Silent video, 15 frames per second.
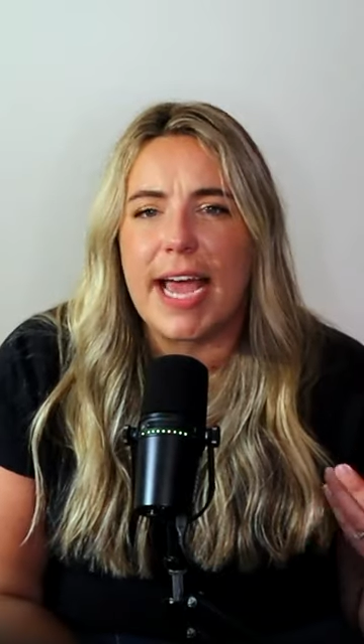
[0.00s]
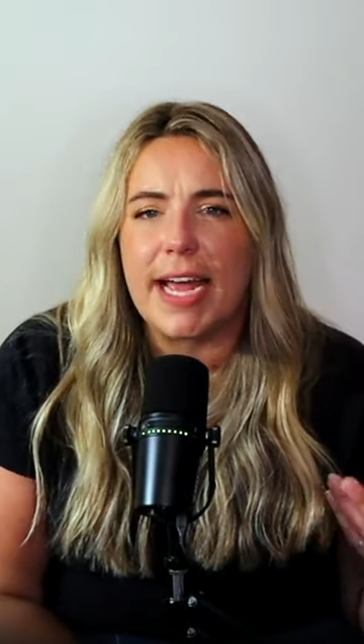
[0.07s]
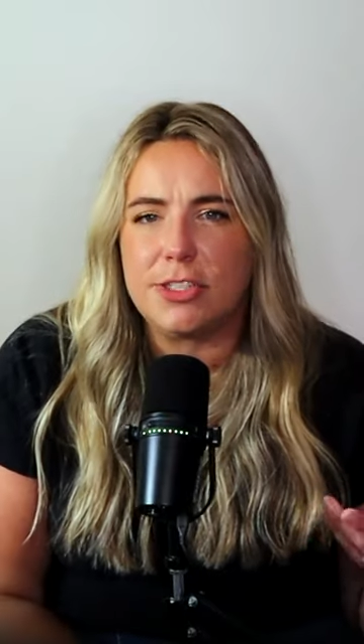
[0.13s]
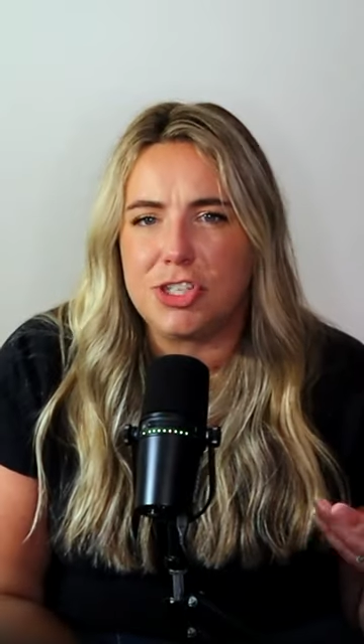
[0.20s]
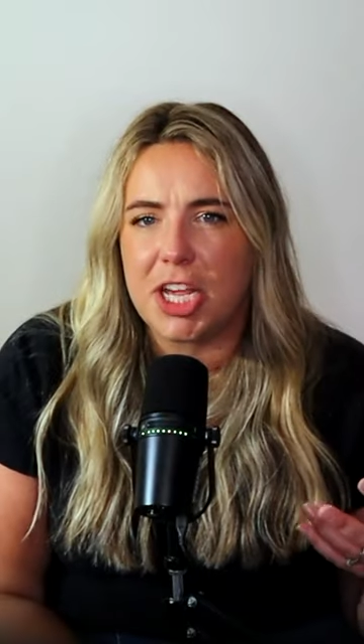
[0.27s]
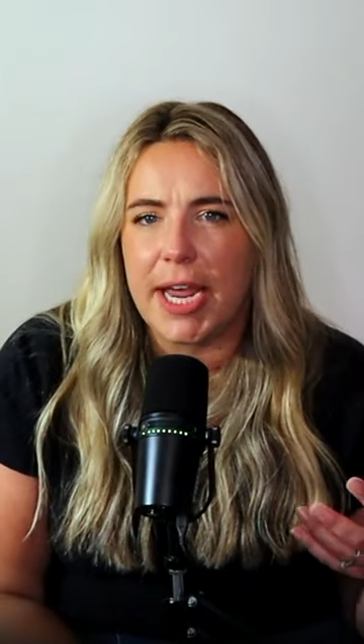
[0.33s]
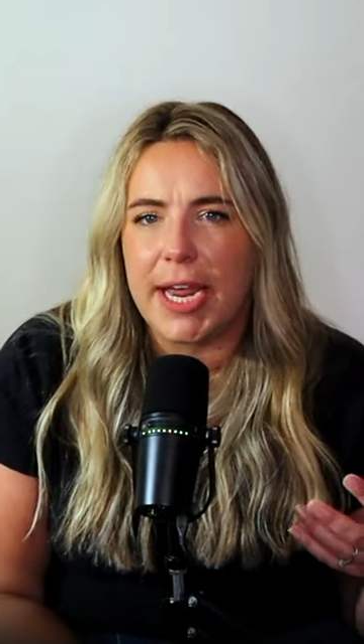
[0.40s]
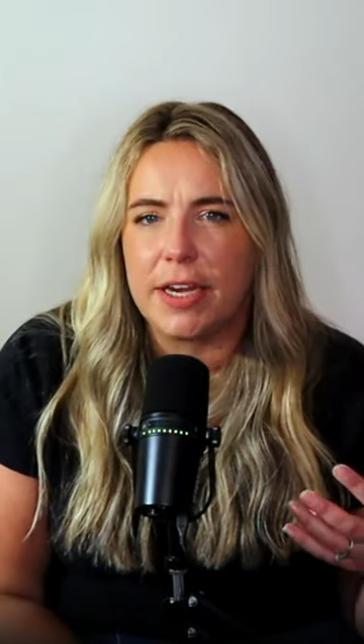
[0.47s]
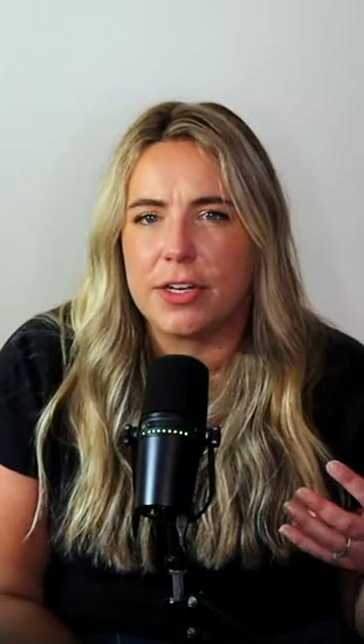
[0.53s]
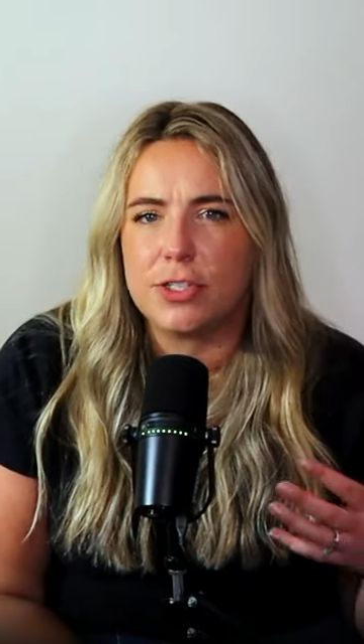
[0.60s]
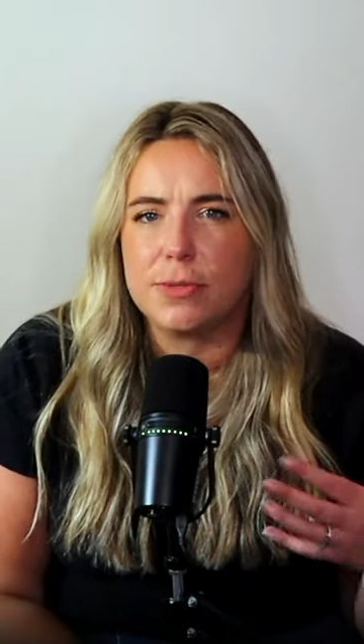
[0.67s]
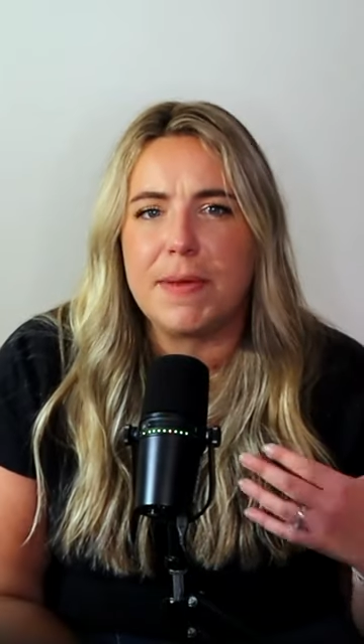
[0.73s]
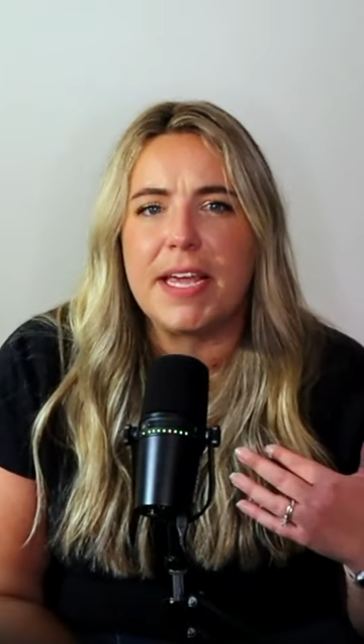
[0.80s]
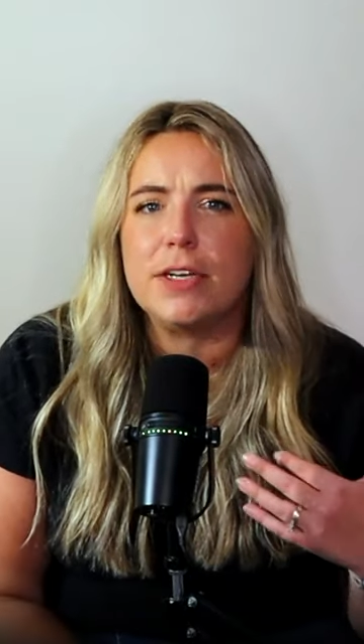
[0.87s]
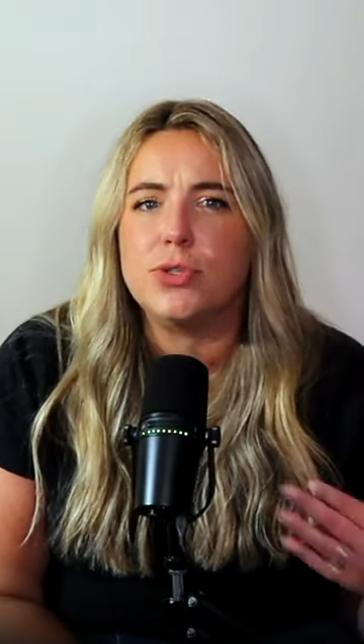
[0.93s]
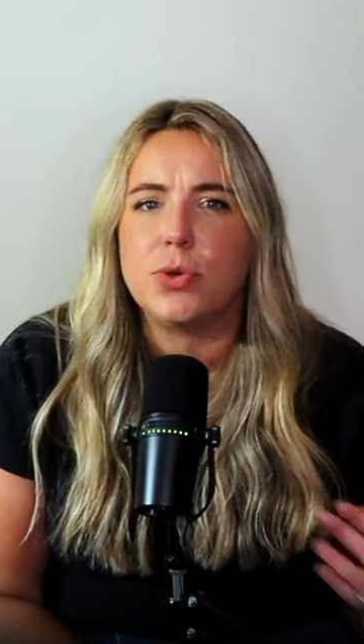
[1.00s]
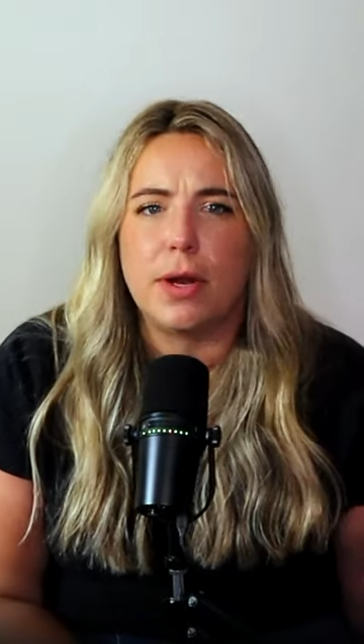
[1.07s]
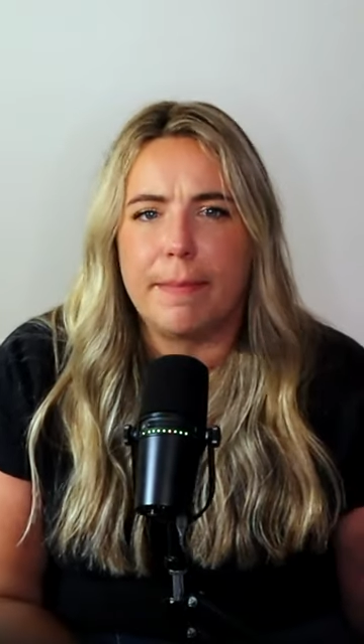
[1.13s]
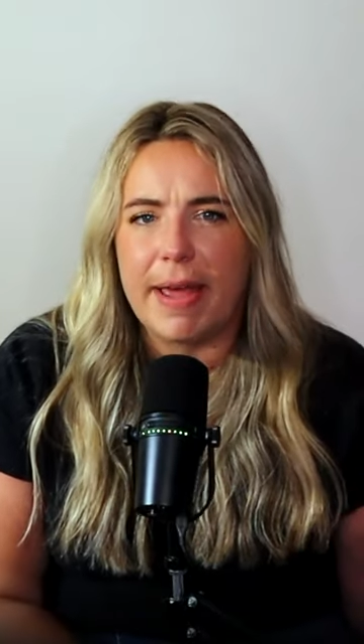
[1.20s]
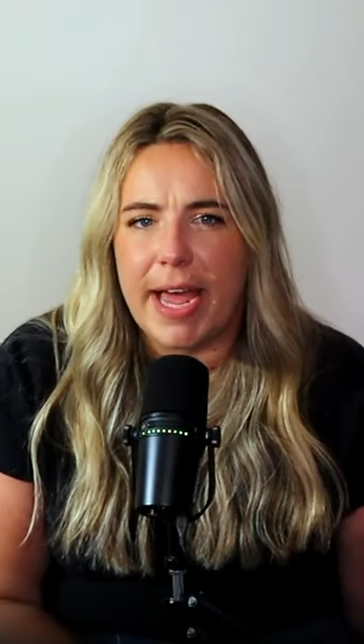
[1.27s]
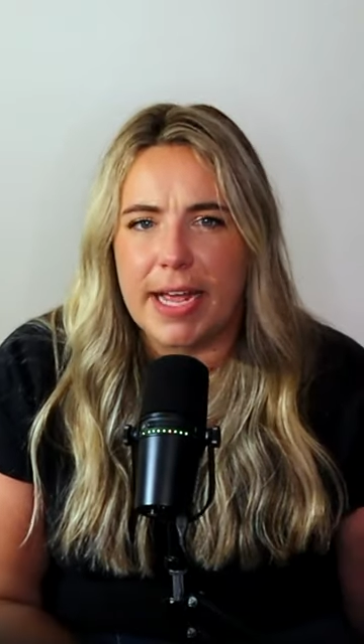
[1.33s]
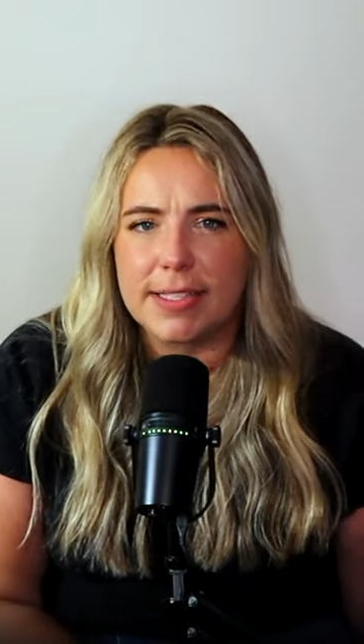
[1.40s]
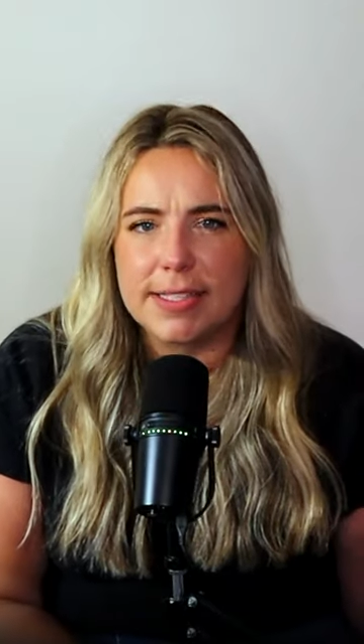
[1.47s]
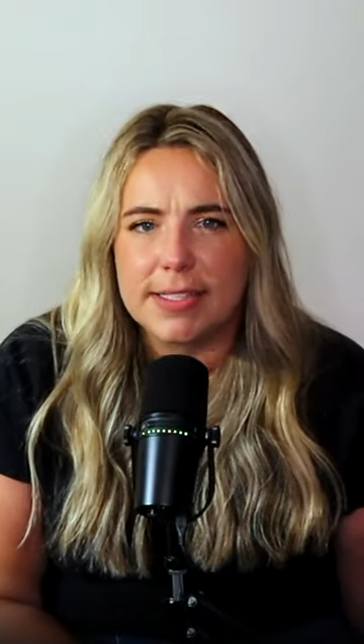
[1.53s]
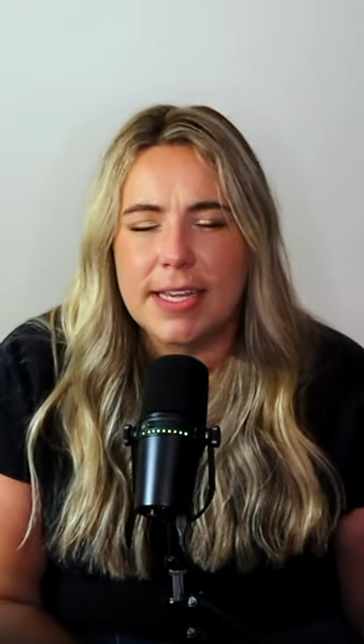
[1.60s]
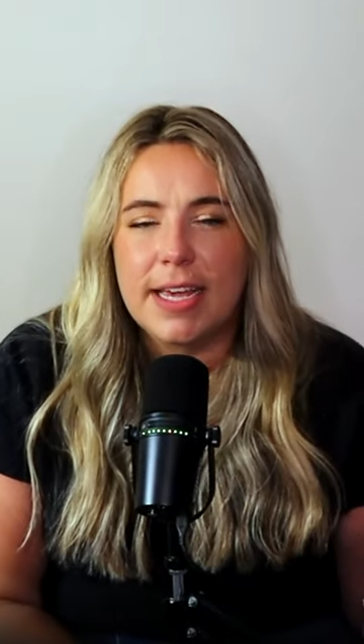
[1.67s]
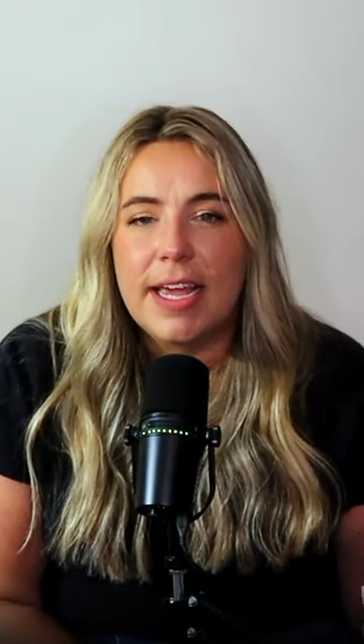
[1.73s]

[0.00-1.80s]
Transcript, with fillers: educators being doormats